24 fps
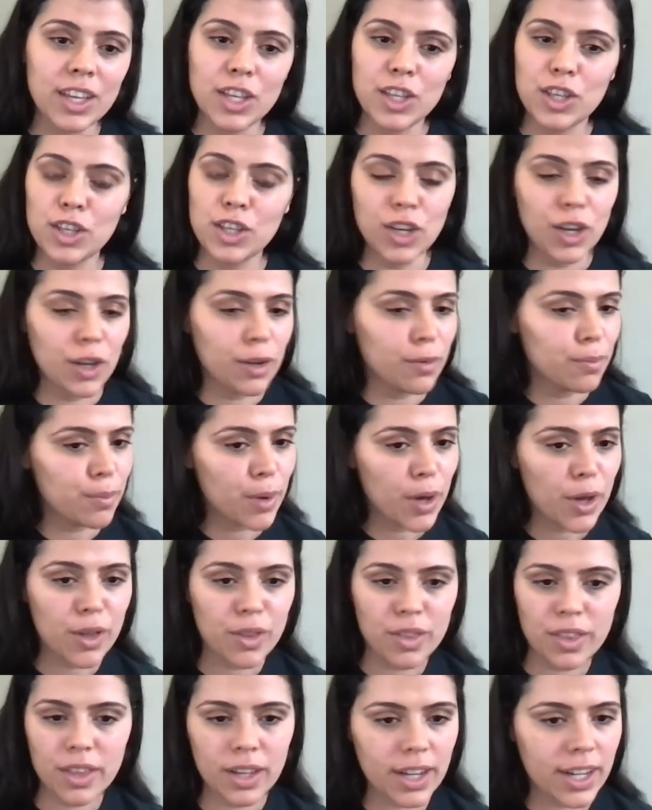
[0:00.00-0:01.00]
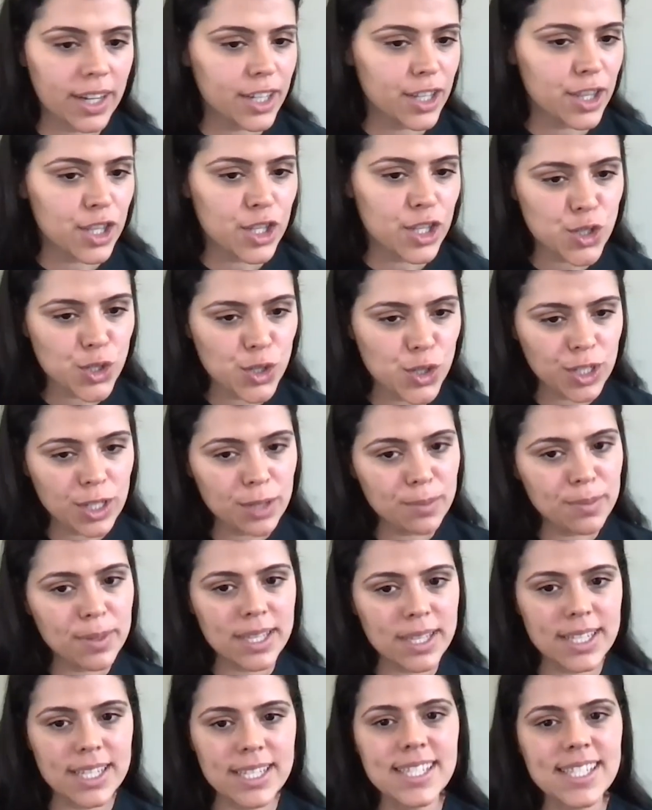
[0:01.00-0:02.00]
both at the junior,
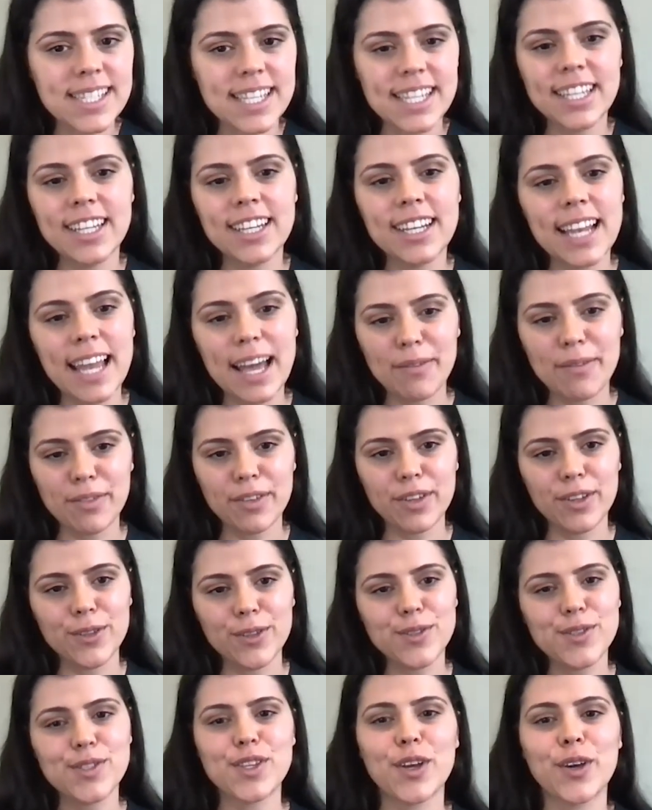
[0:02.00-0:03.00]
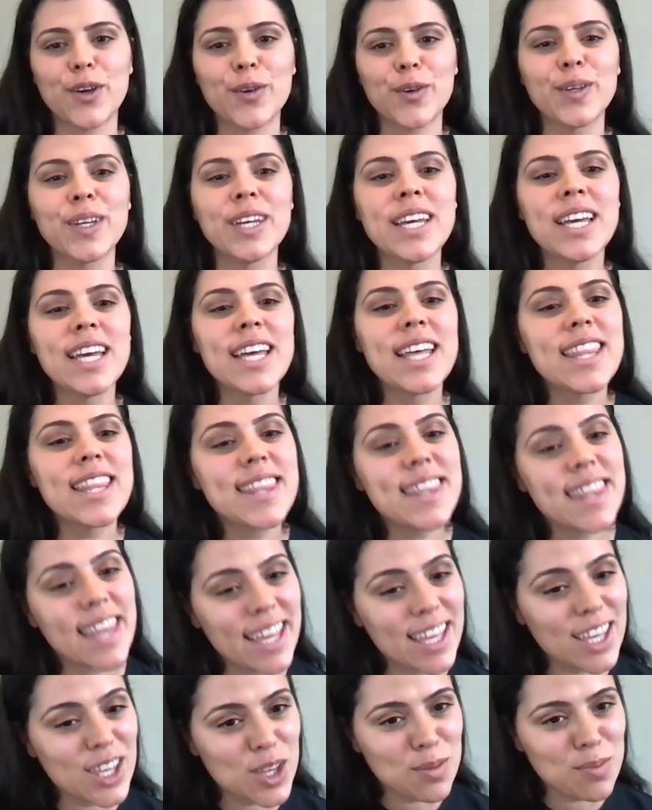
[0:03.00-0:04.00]
mid and senior level. So
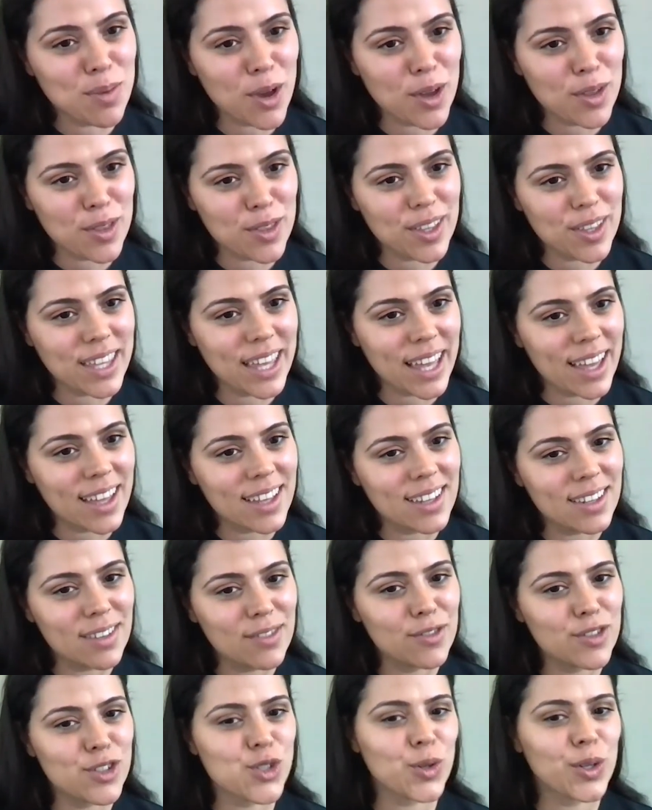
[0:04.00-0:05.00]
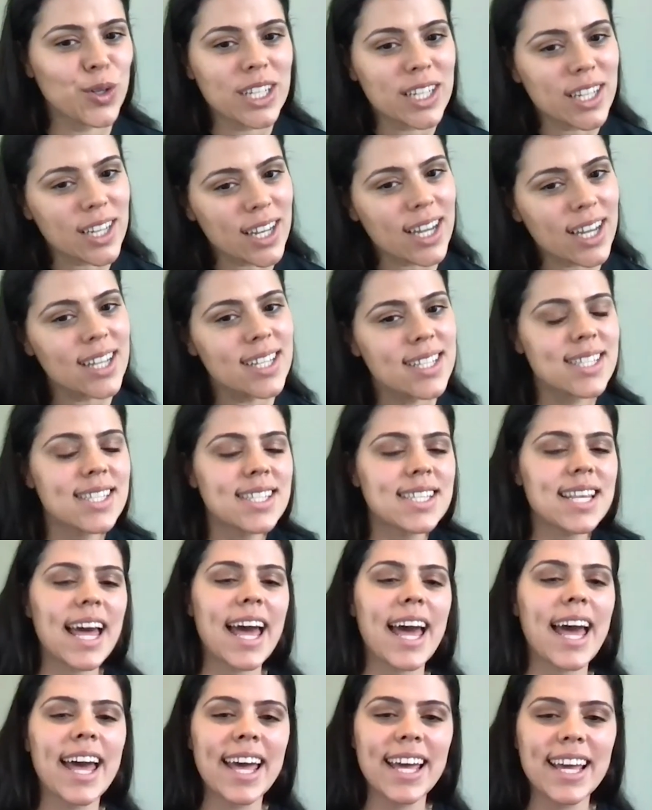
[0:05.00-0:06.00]
thank you both again for joining us.
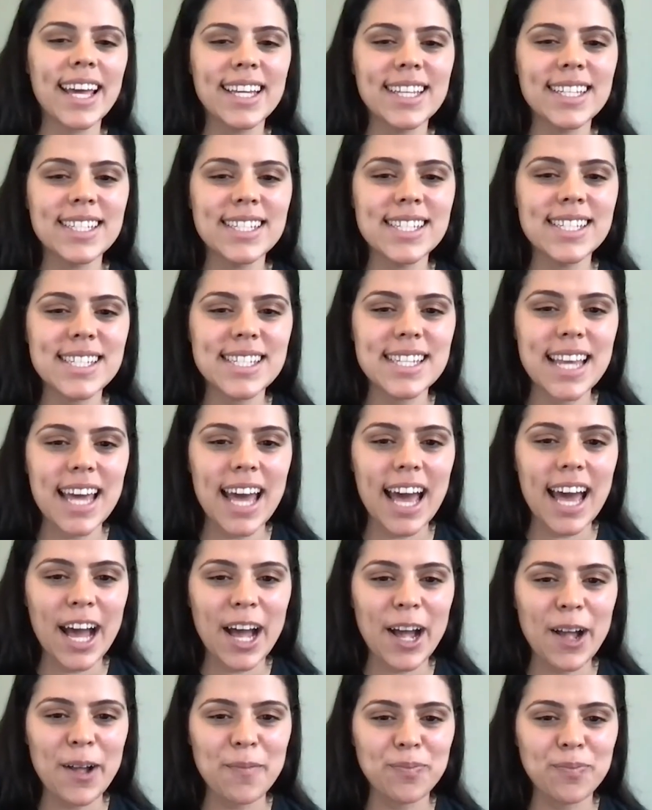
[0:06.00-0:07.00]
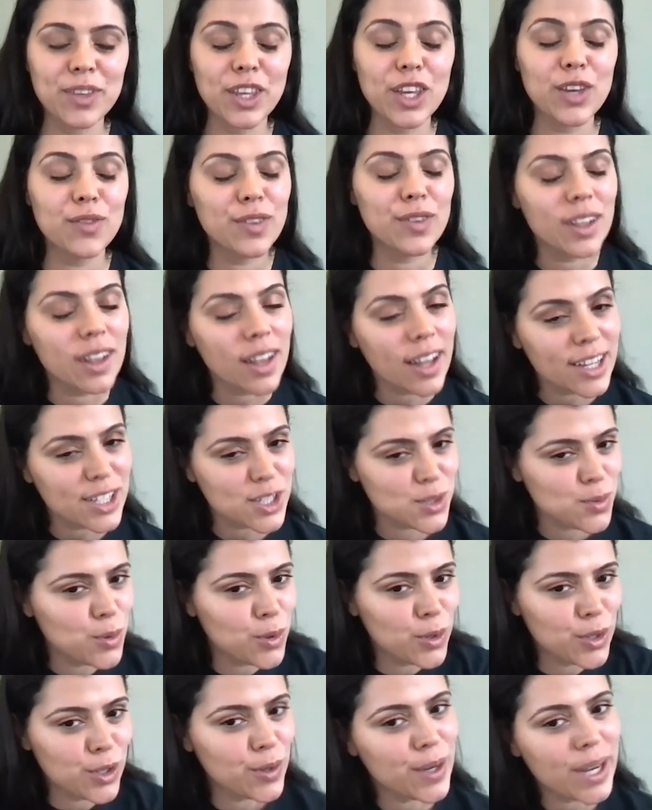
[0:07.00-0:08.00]
And if you liked
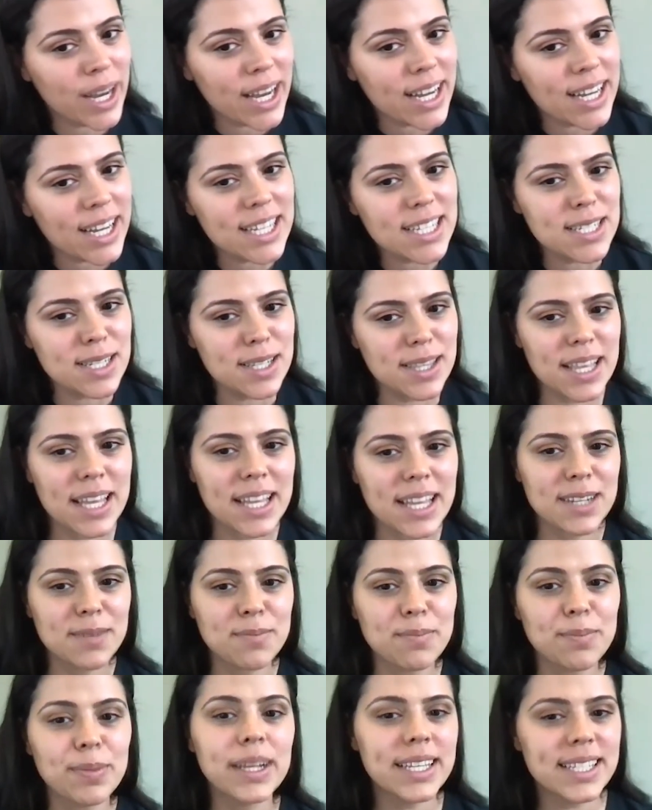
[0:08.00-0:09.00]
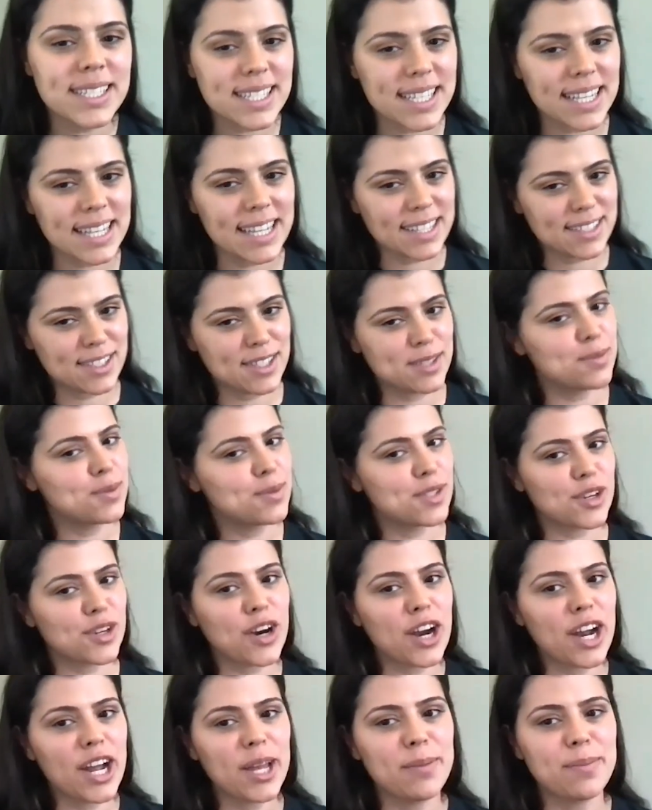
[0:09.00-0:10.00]
what you heard, then please click
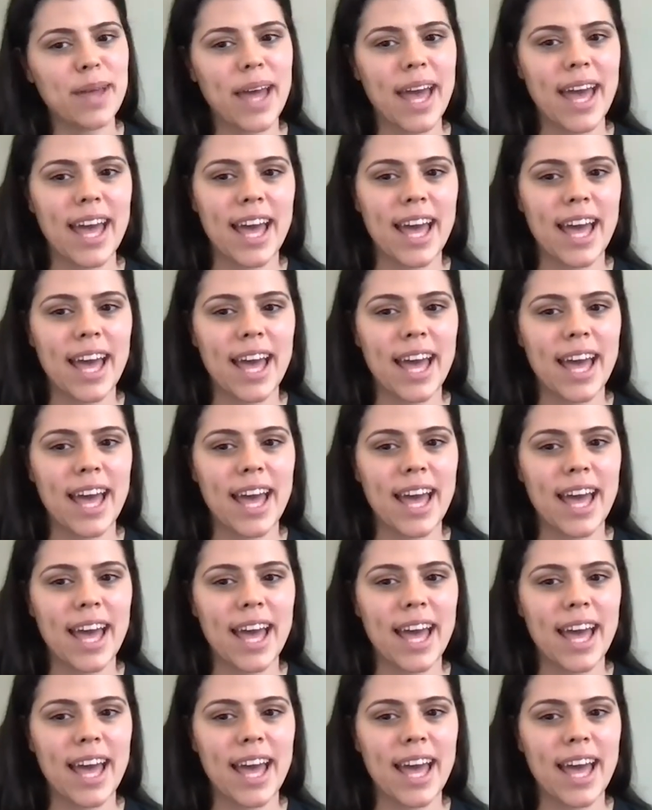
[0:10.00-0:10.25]
subscribe,